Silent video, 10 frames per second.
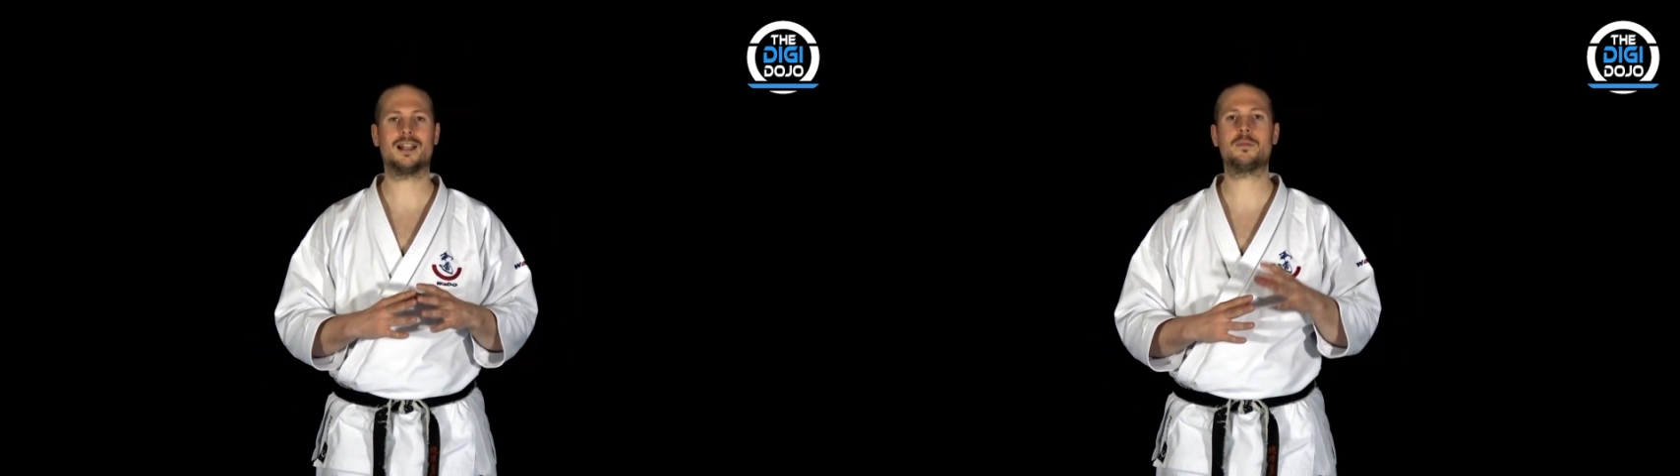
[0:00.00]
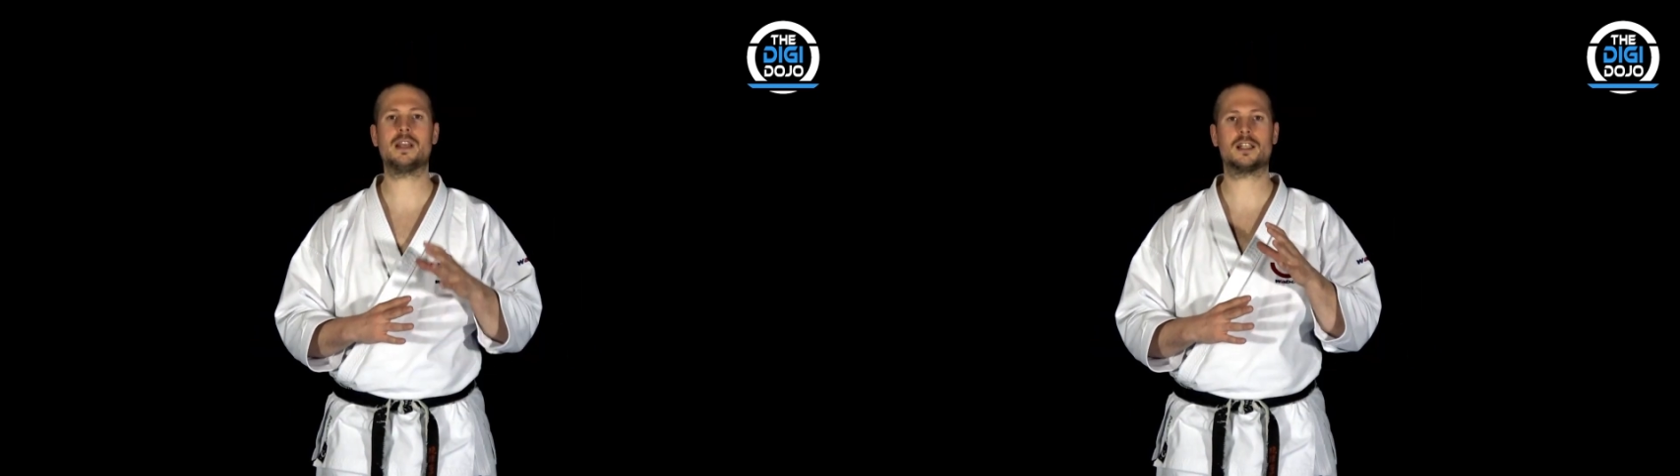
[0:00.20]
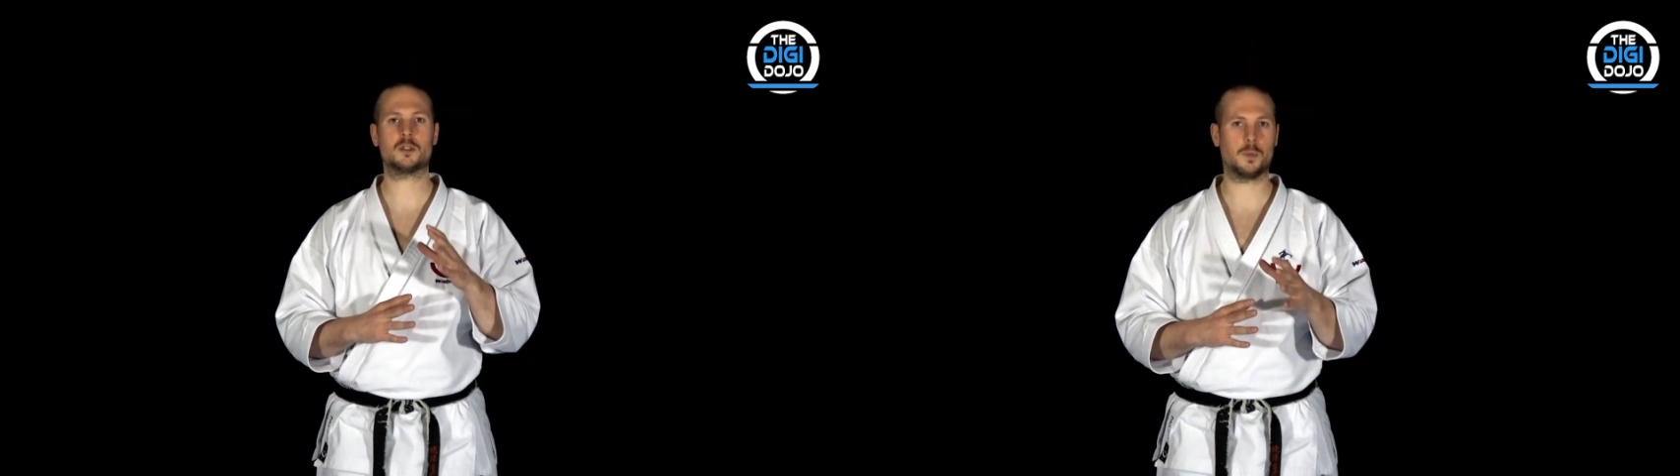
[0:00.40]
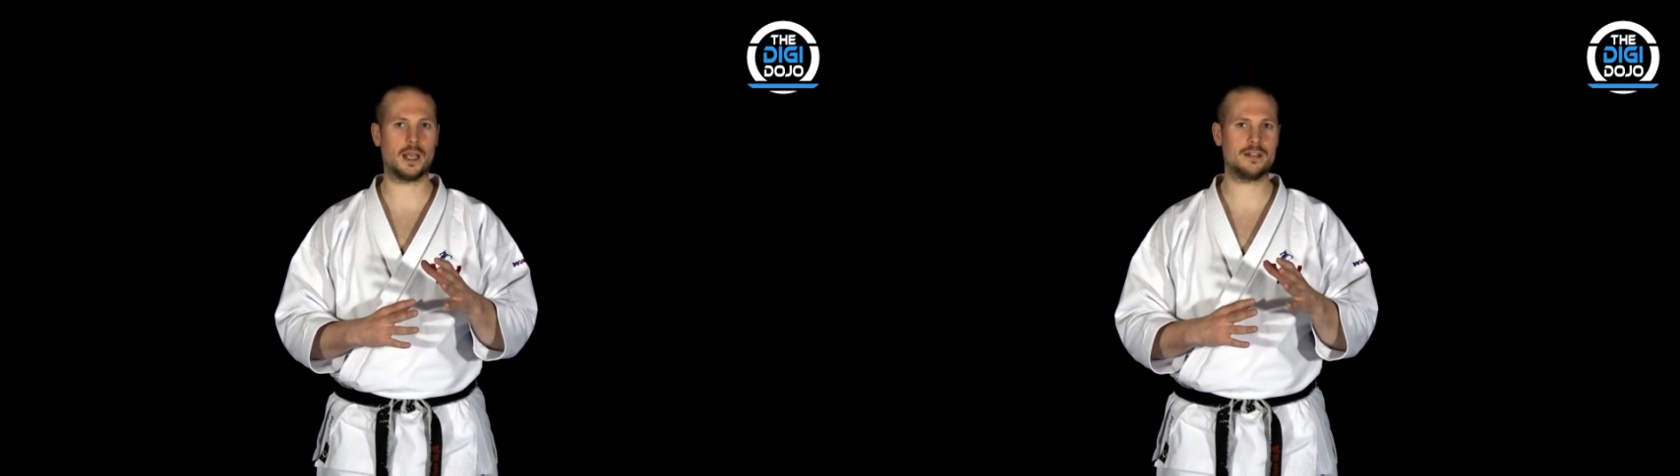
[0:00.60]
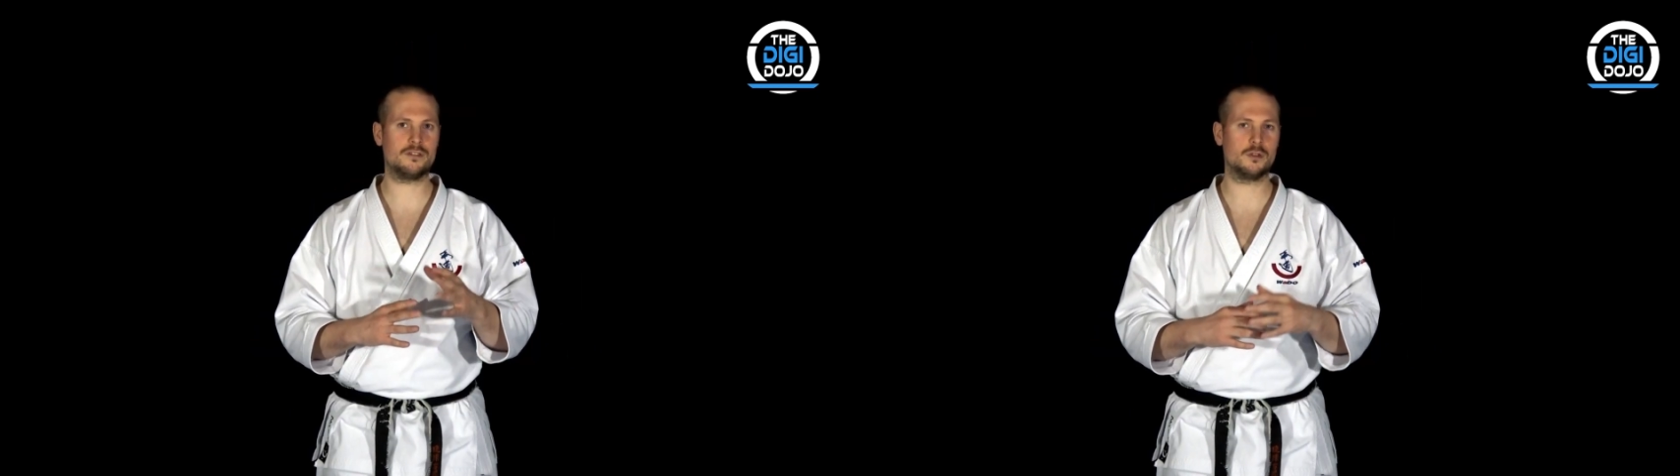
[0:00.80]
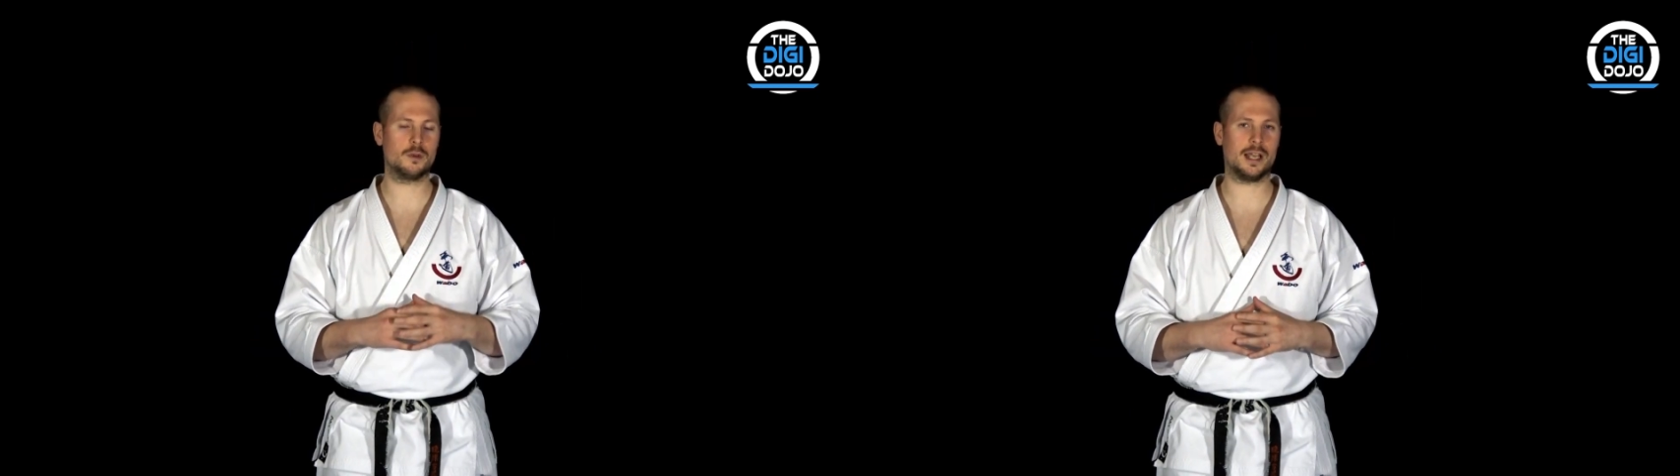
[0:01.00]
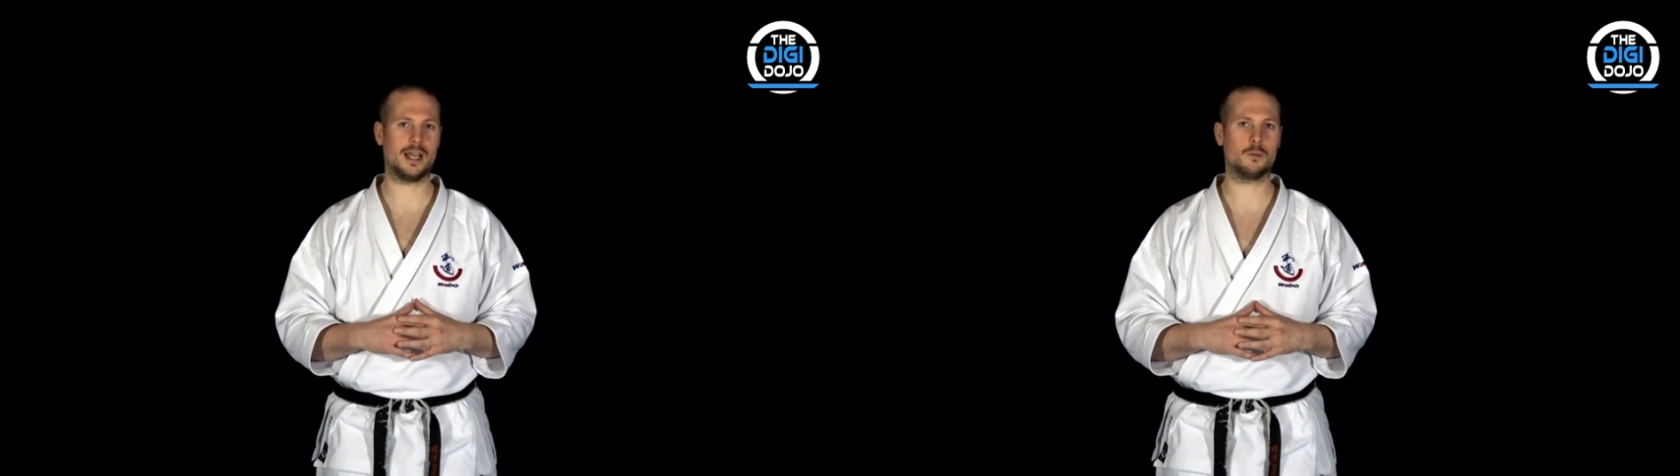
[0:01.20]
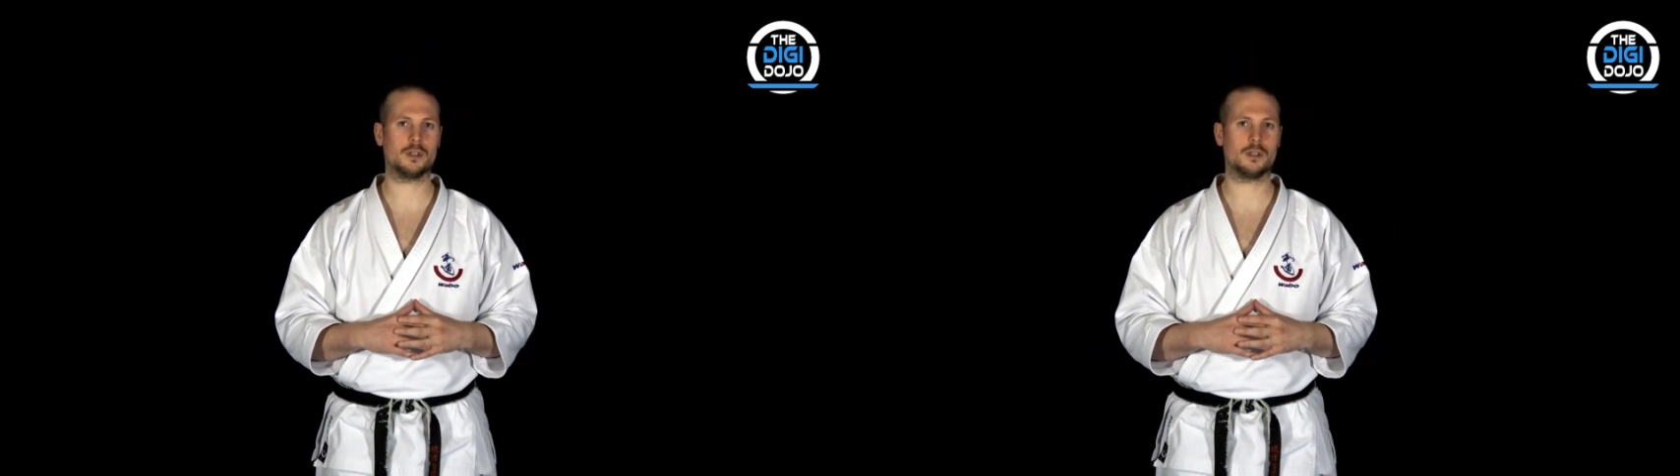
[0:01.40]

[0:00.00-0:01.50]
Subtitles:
let me explain to you again